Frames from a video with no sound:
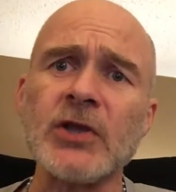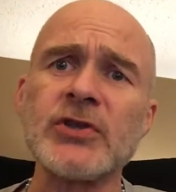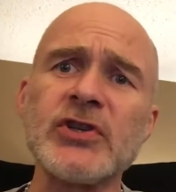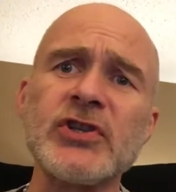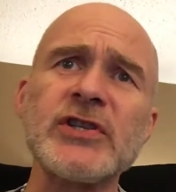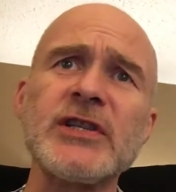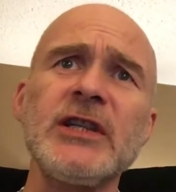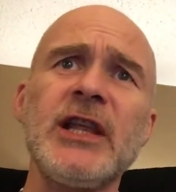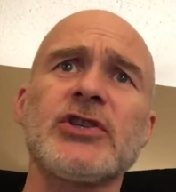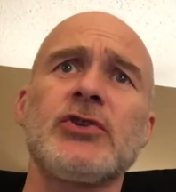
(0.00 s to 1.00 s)
So just to
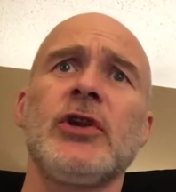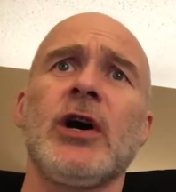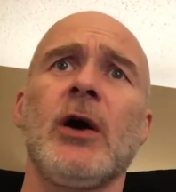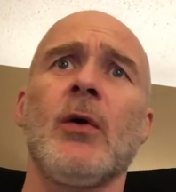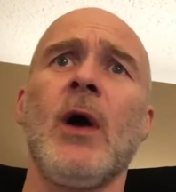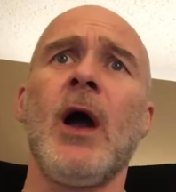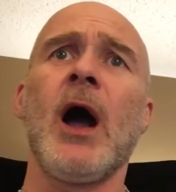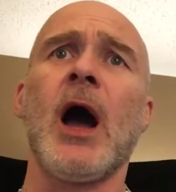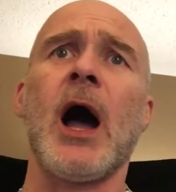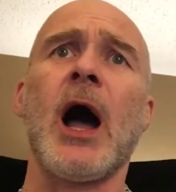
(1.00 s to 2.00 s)
let you know,
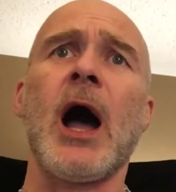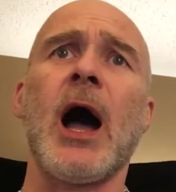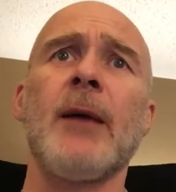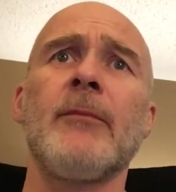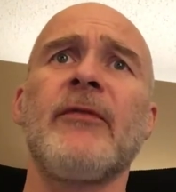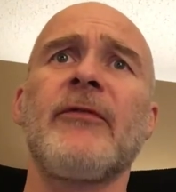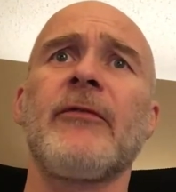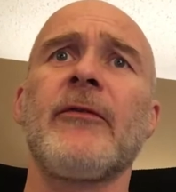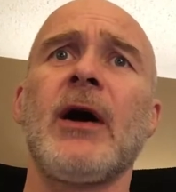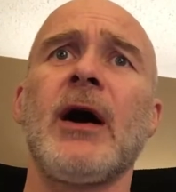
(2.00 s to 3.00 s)
um,
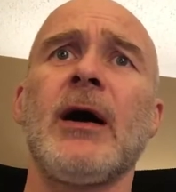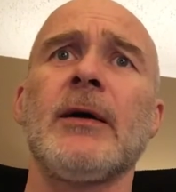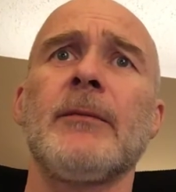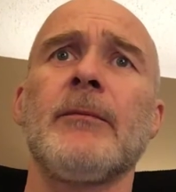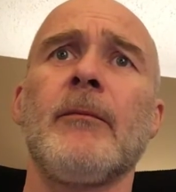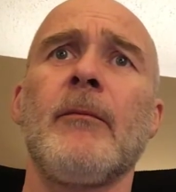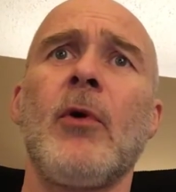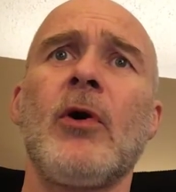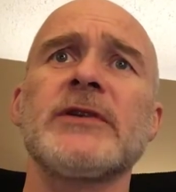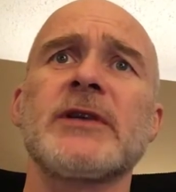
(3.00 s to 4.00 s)
uh,
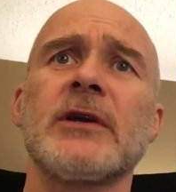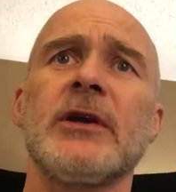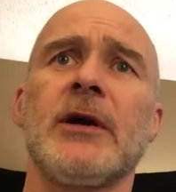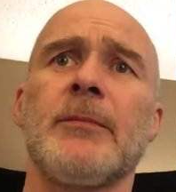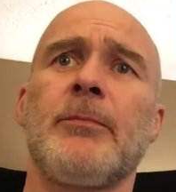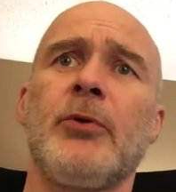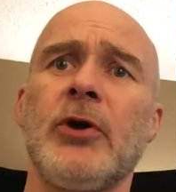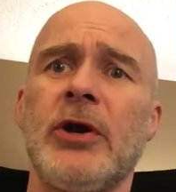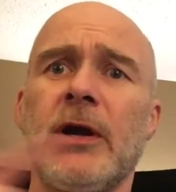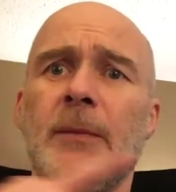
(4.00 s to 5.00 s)
Mars, I'm going to
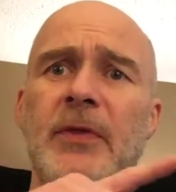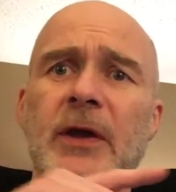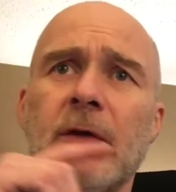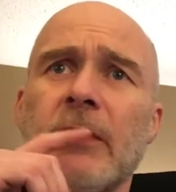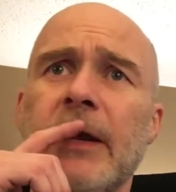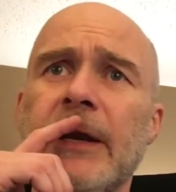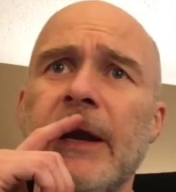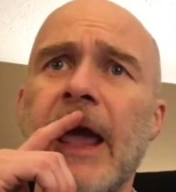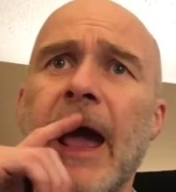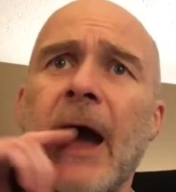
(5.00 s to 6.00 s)
put it up there right
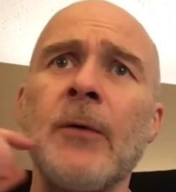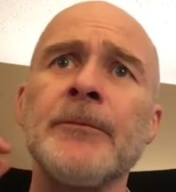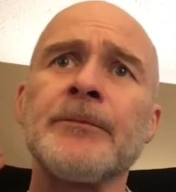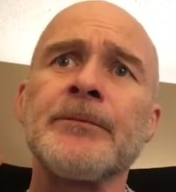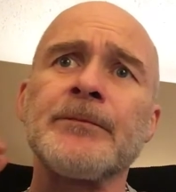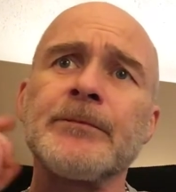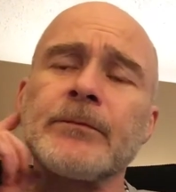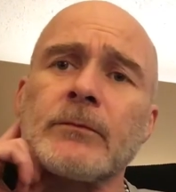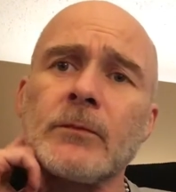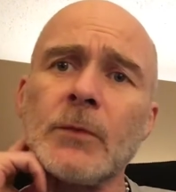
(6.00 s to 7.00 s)
now.
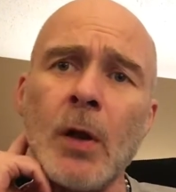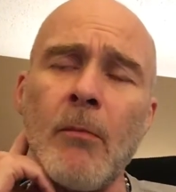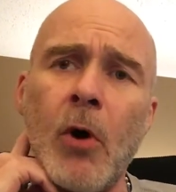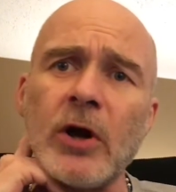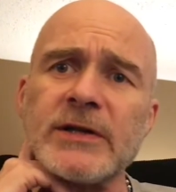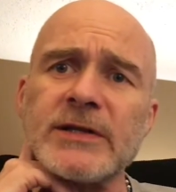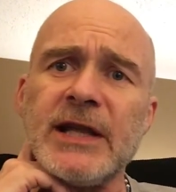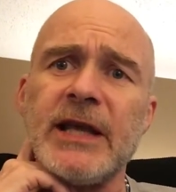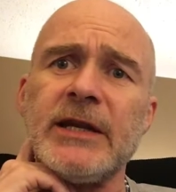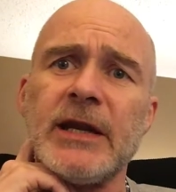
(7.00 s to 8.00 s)
Mars
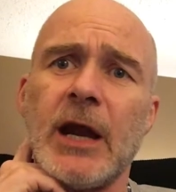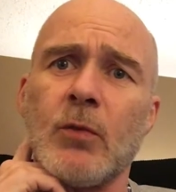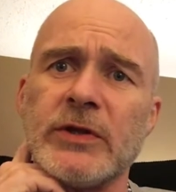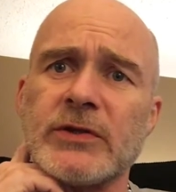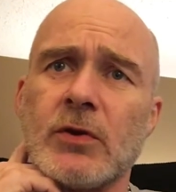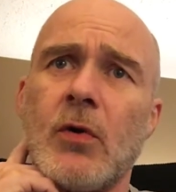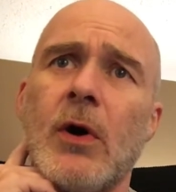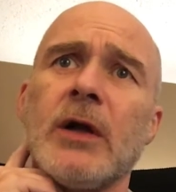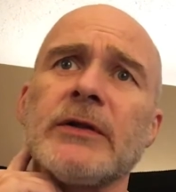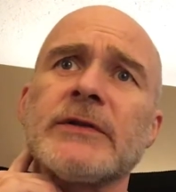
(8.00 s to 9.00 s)
landed on what's
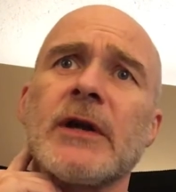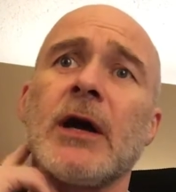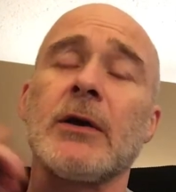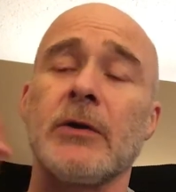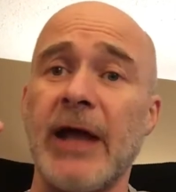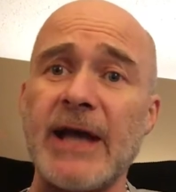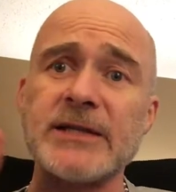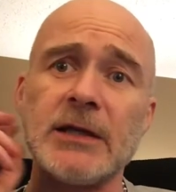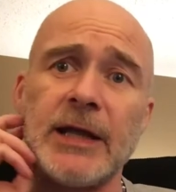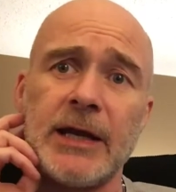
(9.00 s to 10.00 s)
called, or
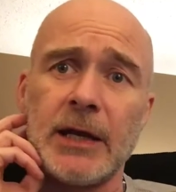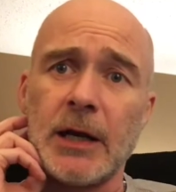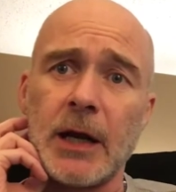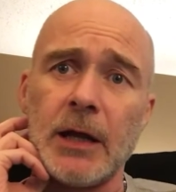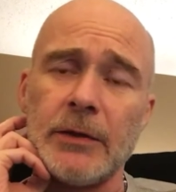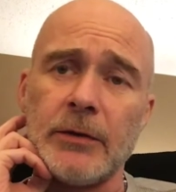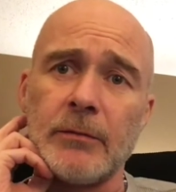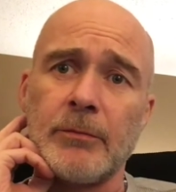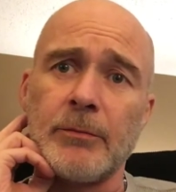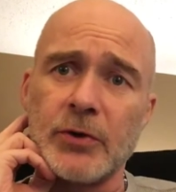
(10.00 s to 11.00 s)
NASA landed
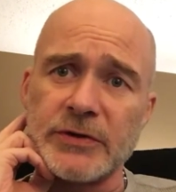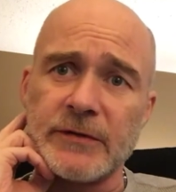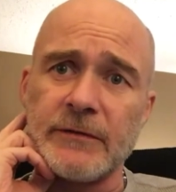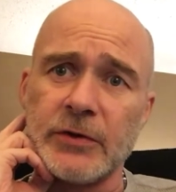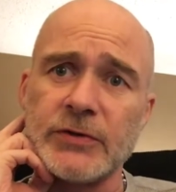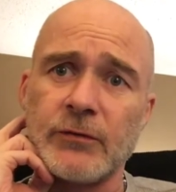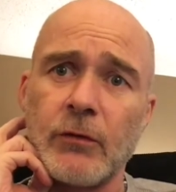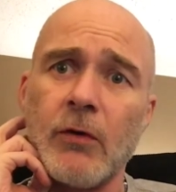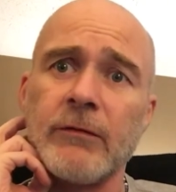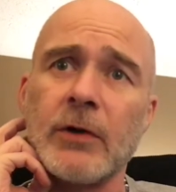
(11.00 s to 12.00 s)
the Perseverance
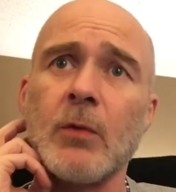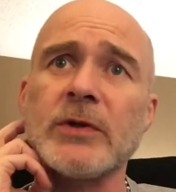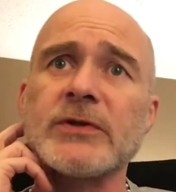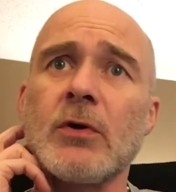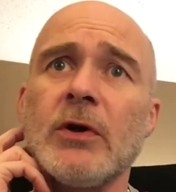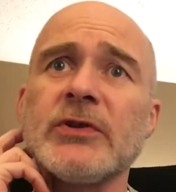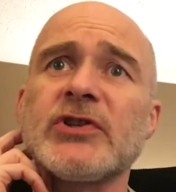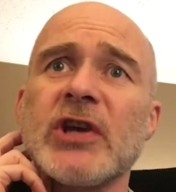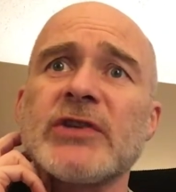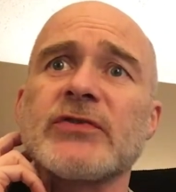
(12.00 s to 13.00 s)
rover on what's called
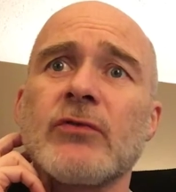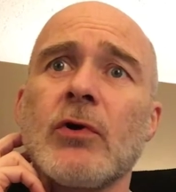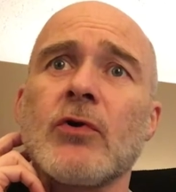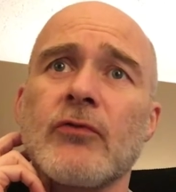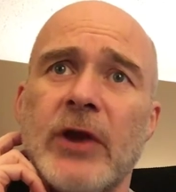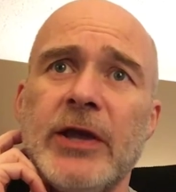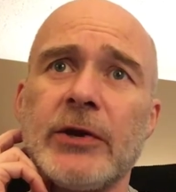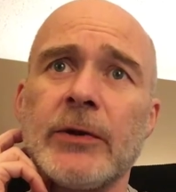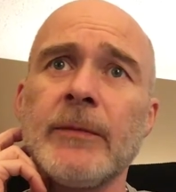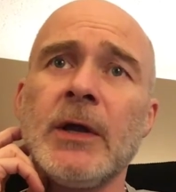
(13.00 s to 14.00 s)
Jezero Crater.